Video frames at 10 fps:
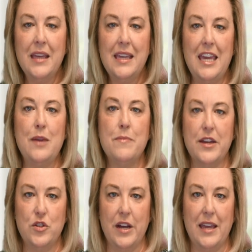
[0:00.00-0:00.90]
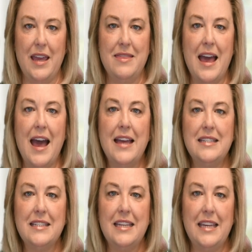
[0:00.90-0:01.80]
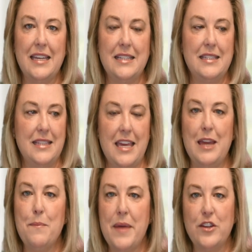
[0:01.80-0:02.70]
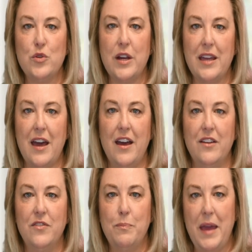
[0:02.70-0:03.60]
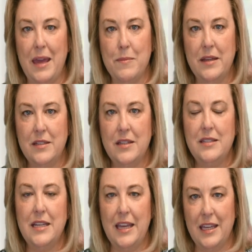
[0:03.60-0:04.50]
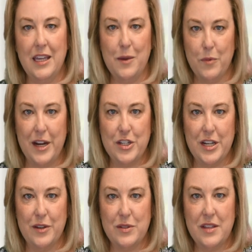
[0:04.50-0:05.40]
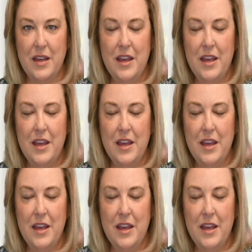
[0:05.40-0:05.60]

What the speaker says: key metric, and that is the metric of payment to income ratios.